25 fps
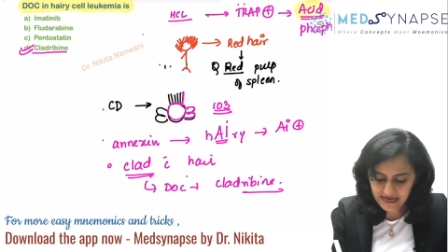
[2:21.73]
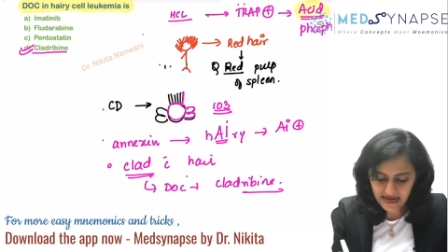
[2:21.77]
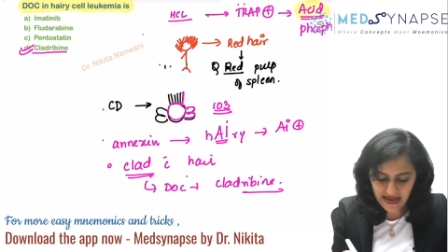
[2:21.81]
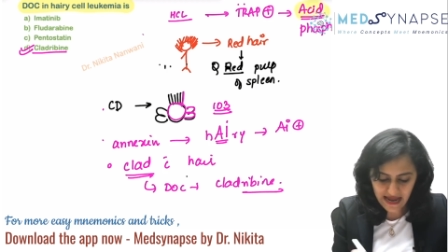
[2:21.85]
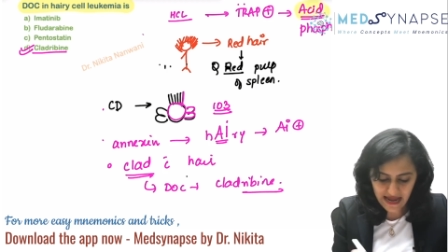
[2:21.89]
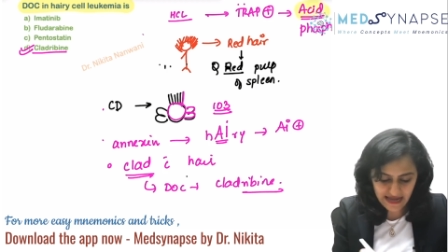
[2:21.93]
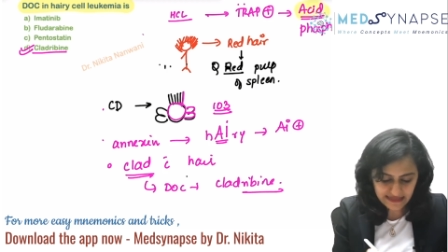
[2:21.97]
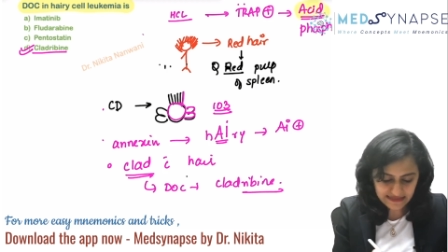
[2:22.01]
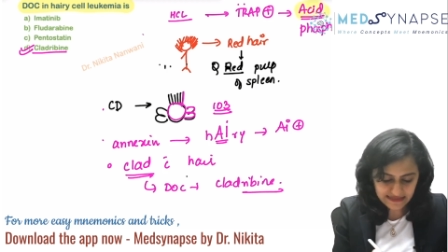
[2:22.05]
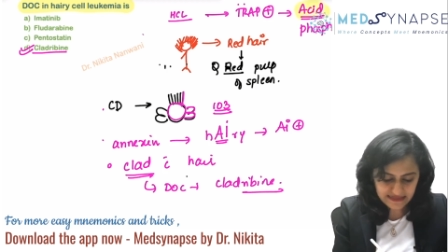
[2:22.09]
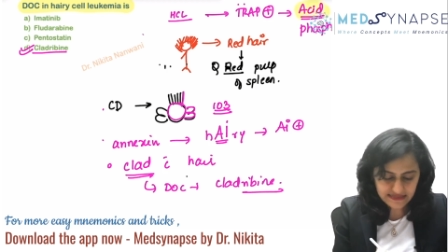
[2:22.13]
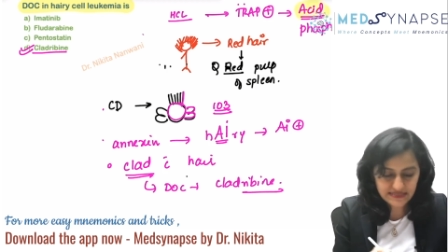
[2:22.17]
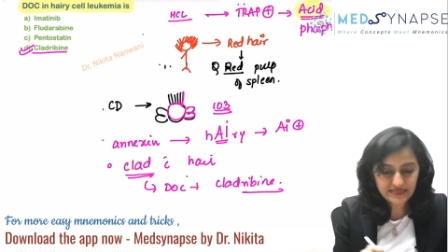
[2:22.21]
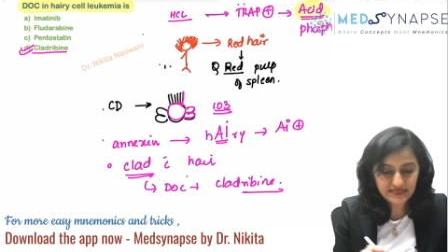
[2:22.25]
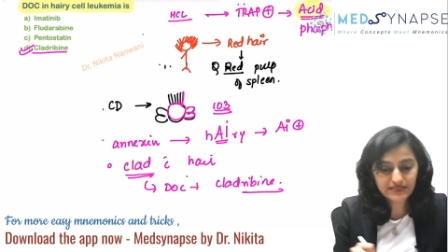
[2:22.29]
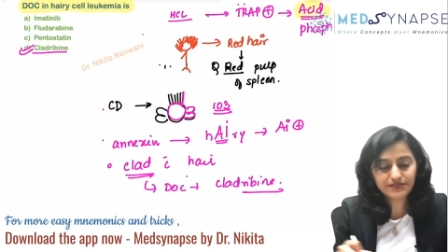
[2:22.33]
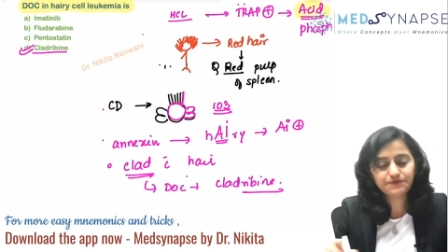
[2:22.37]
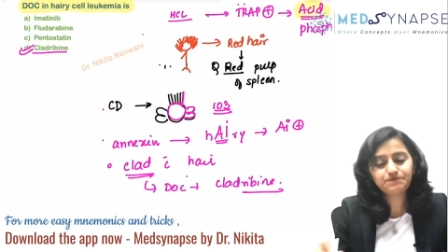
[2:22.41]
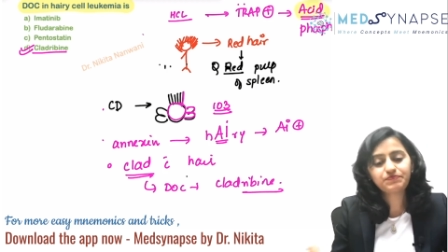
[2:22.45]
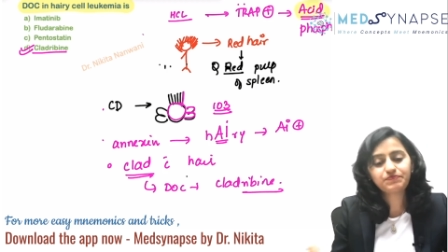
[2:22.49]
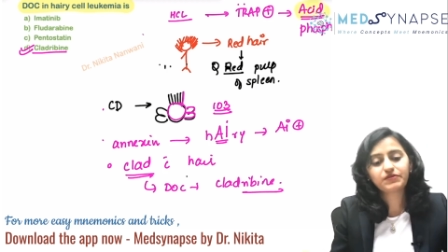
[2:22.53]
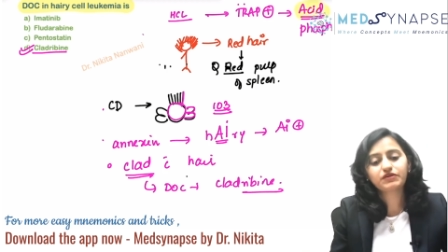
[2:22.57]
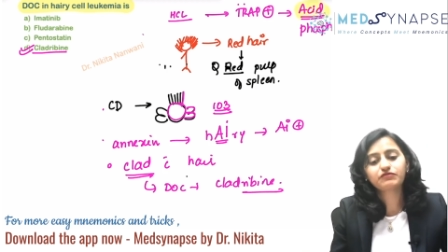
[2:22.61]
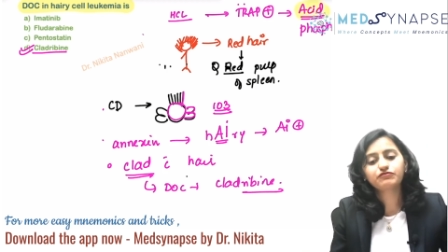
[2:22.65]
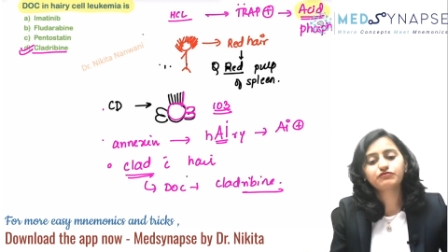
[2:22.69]
acid
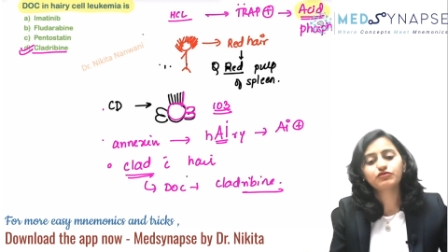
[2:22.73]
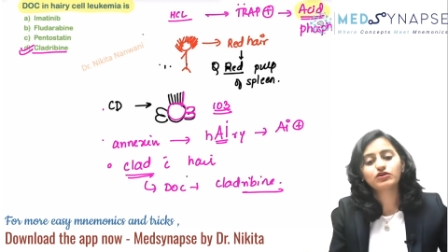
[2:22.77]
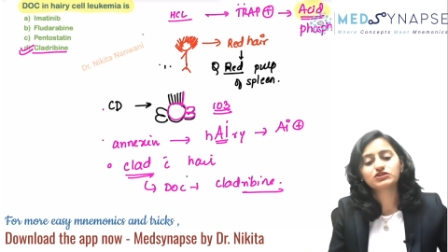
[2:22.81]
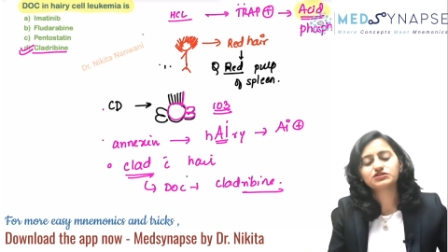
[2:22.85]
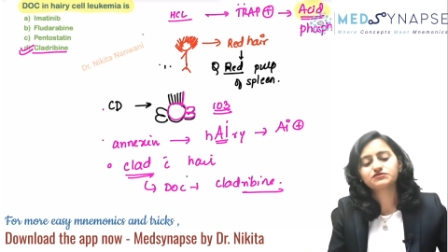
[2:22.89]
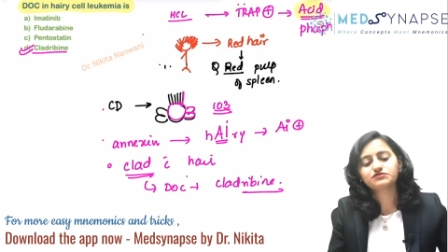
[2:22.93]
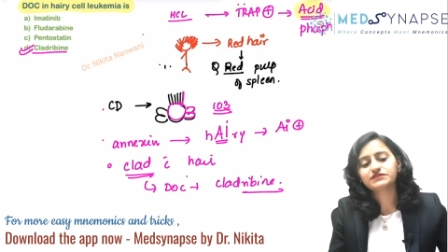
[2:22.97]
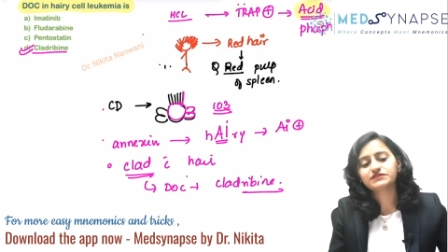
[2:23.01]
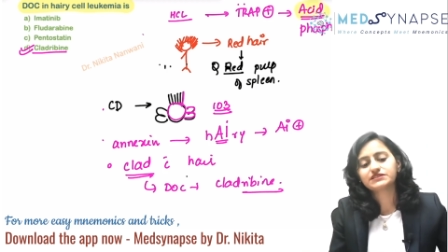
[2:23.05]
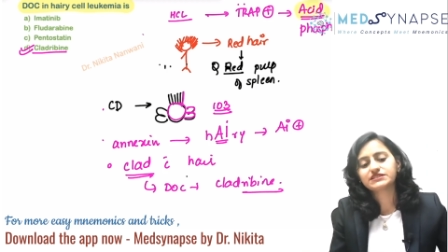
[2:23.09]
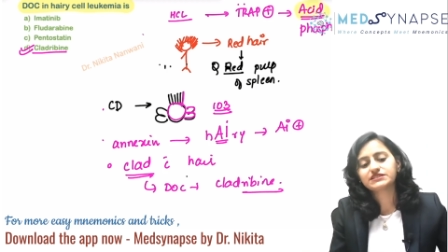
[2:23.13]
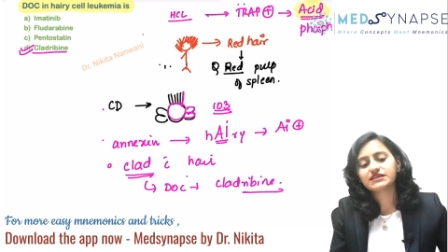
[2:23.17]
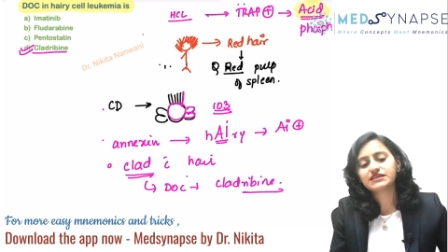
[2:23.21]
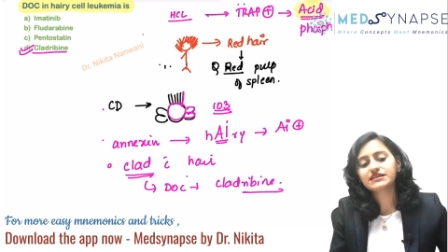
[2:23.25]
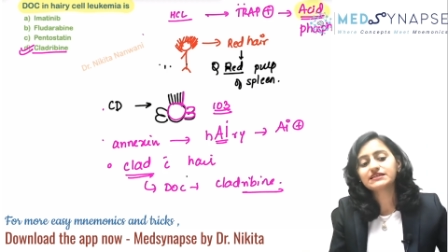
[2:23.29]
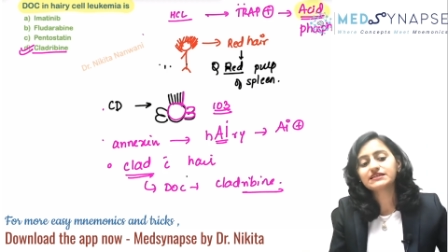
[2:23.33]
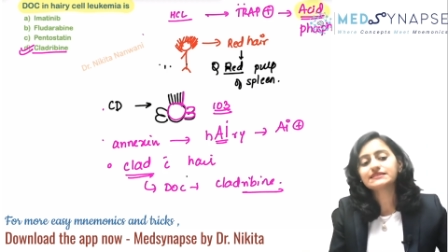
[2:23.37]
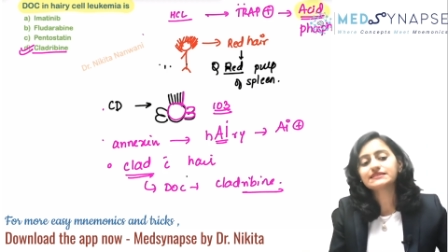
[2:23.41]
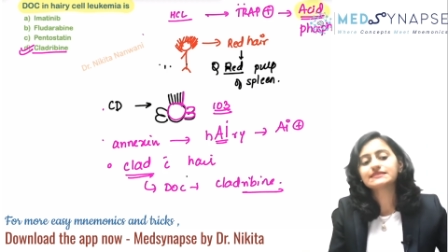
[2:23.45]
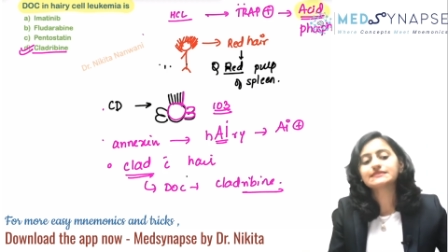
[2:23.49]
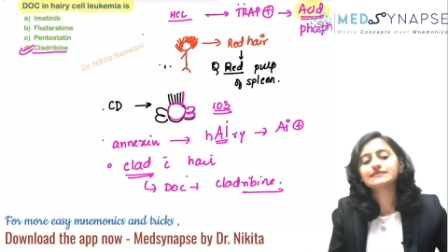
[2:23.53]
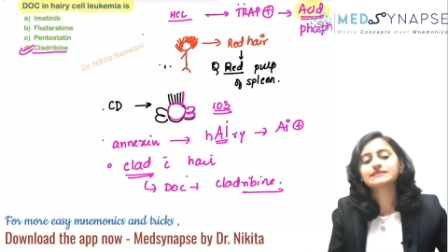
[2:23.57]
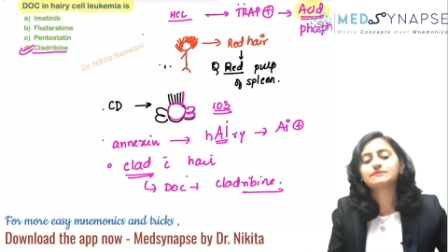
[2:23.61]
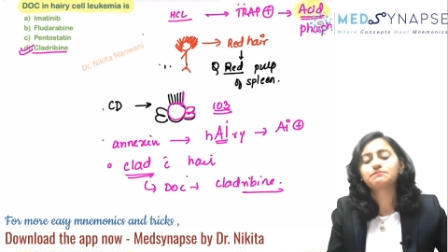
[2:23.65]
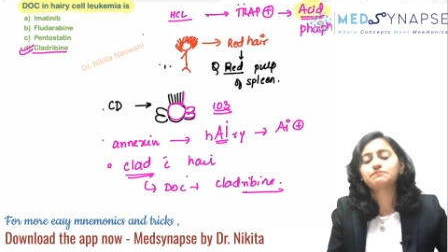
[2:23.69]

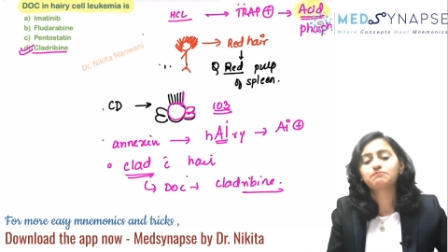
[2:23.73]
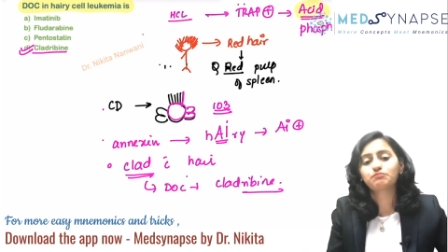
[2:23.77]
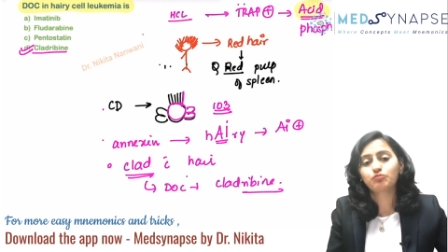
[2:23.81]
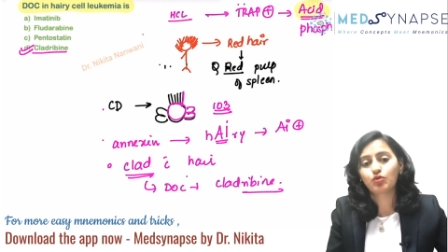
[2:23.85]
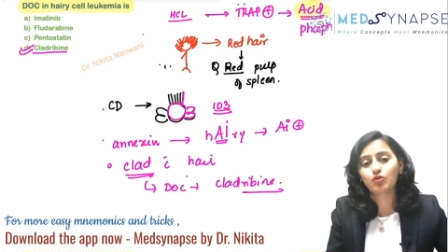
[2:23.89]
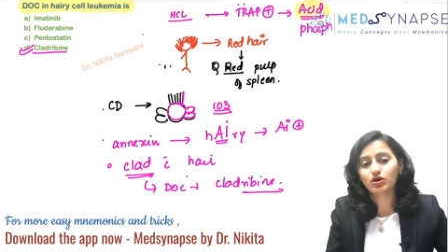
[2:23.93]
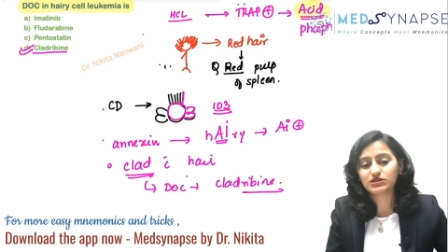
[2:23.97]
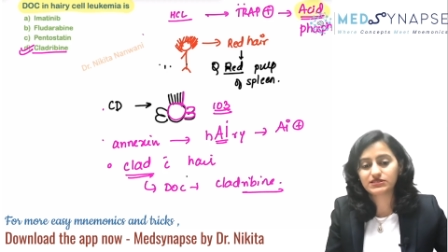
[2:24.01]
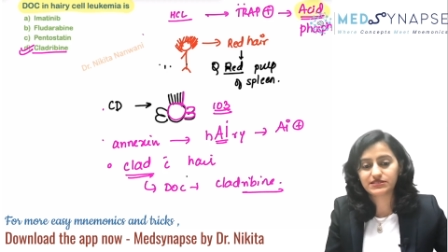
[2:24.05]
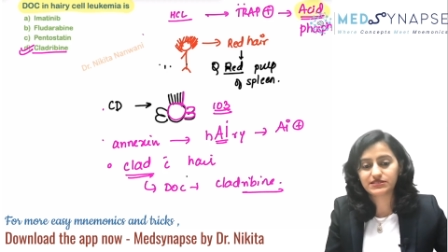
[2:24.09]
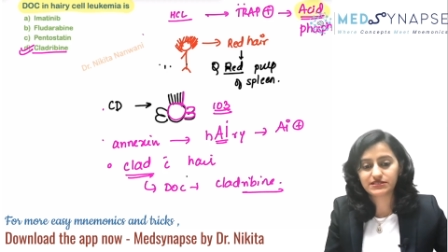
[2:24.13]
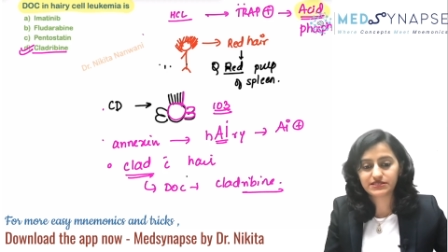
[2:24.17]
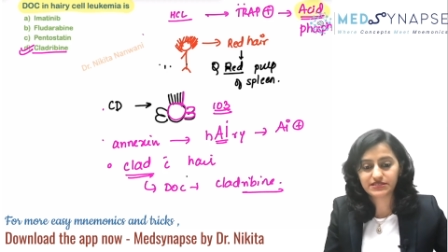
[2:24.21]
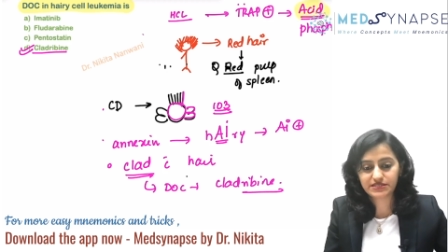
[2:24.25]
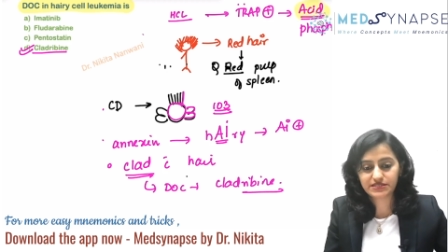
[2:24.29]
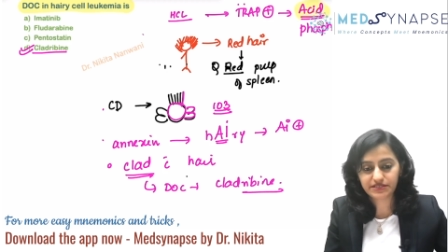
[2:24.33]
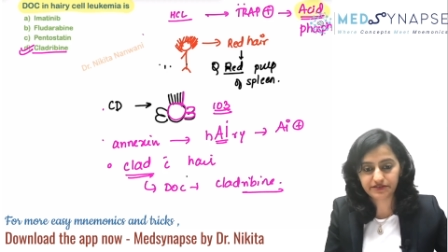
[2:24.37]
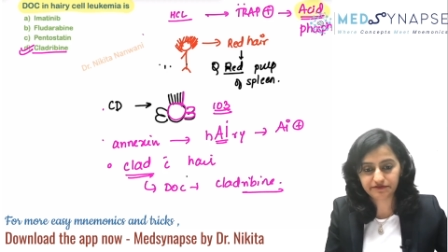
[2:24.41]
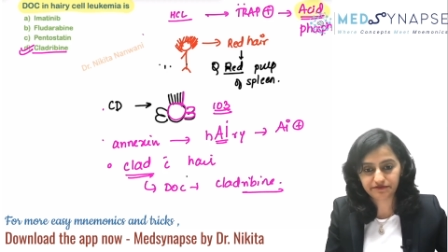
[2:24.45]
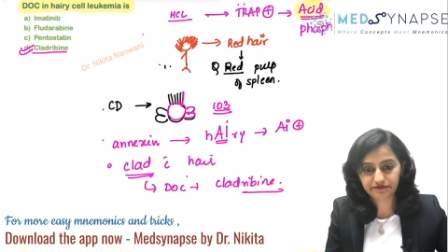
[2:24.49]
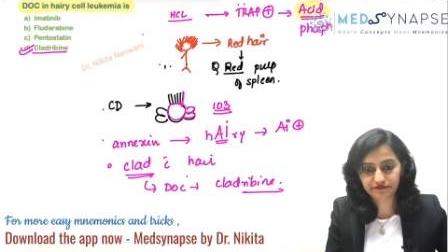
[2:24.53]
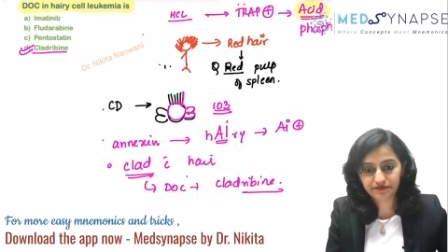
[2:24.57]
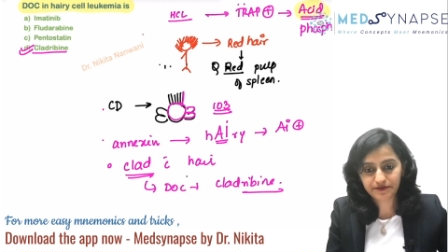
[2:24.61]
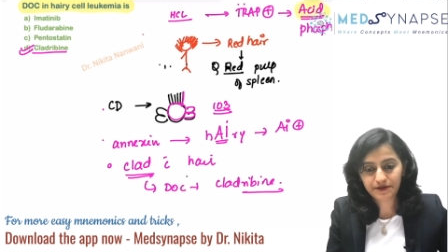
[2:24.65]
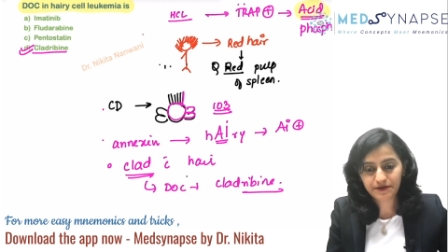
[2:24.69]
phosphatase
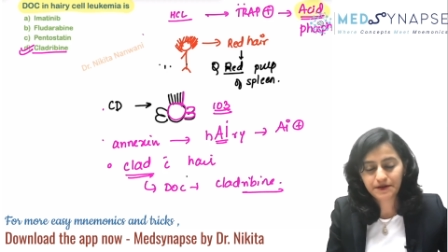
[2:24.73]
positive.